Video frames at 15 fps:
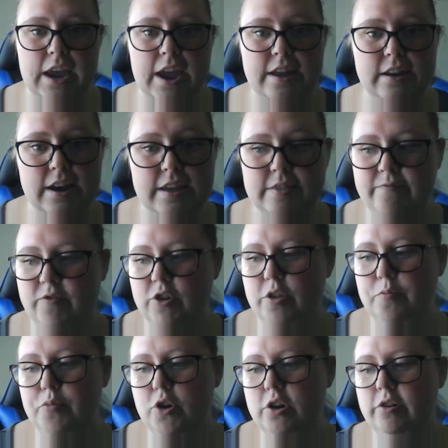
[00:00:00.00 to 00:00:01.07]
and for the
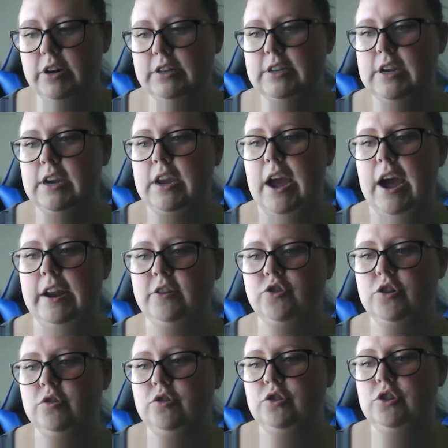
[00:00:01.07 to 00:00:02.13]
book critique I
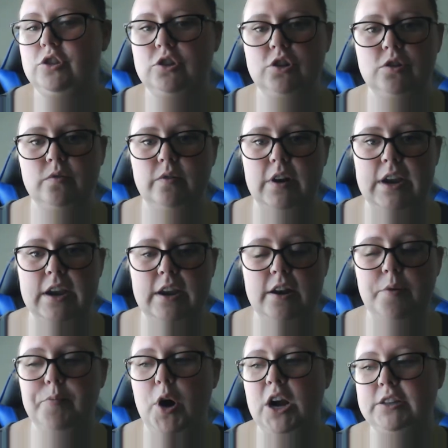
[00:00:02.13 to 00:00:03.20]
chose to
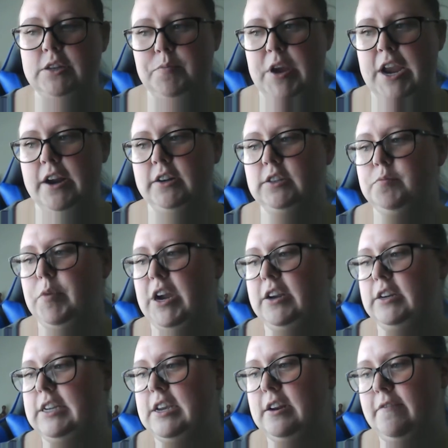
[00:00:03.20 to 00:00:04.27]
read Bossy Pants by
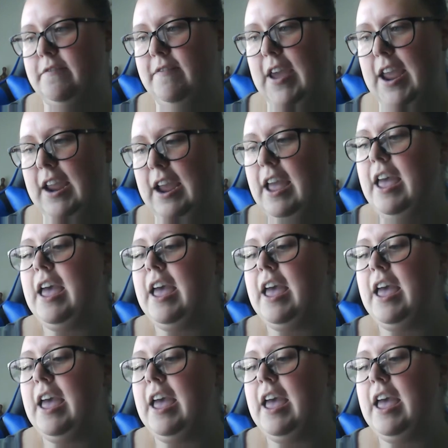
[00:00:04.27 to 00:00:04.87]
Tina Fey.